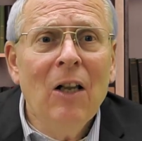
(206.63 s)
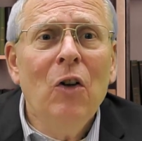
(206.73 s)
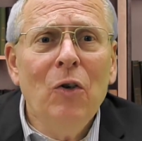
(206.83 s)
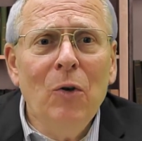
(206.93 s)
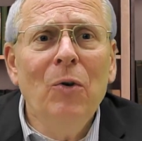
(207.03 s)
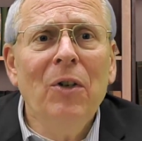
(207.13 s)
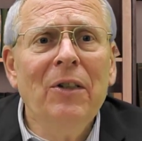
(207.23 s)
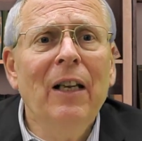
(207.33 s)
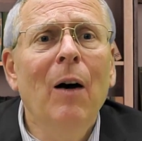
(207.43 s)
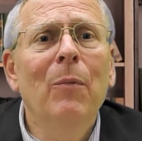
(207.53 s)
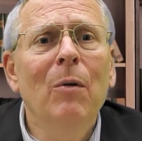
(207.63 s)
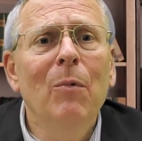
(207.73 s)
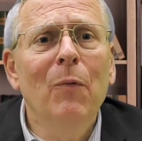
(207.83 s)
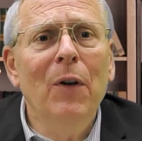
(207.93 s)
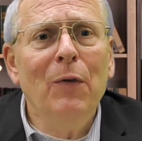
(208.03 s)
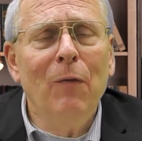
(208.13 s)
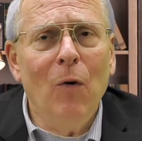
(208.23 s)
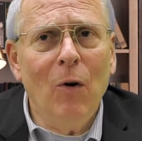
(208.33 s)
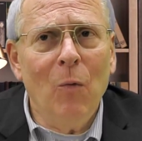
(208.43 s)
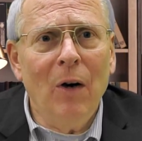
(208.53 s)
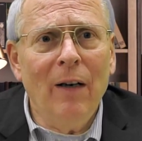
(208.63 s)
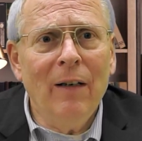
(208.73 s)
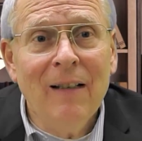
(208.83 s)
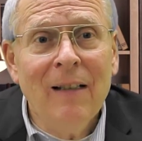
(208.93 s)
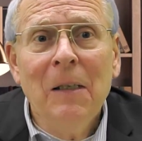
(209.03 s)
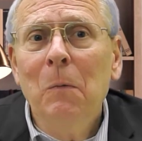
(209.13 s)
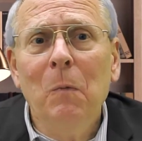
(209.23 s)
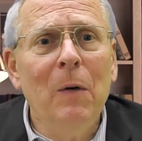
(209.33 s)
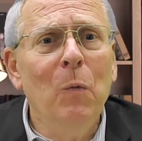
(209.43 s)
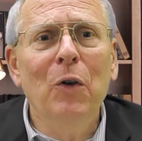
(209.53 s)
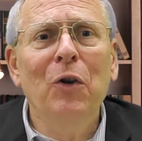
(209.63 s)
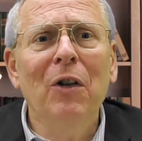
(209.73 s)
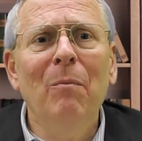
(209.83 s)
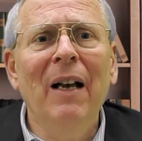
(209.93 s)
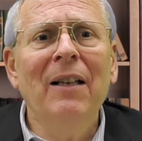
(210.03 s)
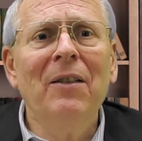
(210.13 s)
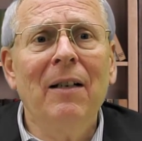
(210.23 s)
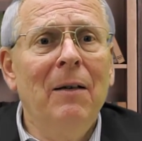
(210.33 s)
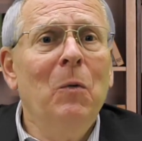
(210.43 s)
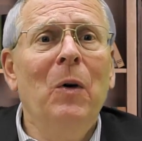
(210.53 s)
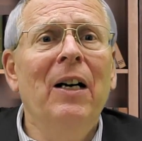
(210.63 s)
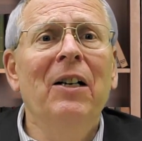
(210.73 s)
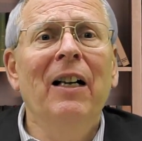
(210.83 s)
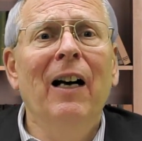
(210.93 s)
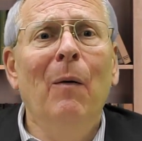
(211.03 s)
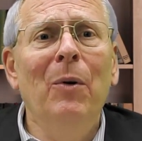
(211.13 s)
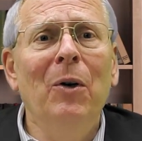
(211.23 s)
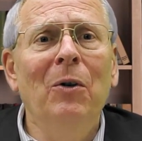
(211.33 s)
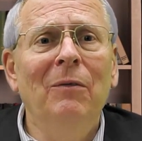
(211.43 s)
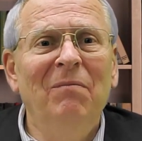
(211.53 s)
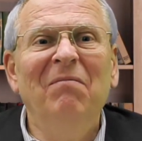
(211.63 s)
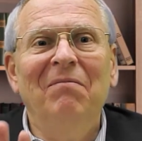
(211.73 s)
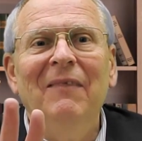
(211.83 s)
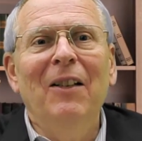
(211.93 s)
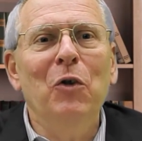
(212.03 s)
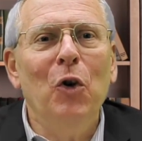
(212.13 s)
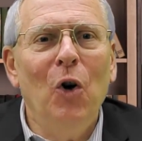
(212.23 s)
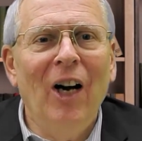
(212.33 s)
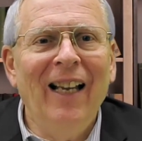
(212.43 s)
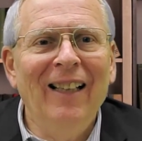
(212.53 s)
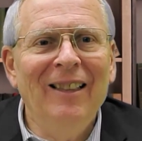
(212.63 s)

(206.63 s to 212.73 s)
Use this to help you move this forward. We wish you the best. We're here to help you. Enjoy.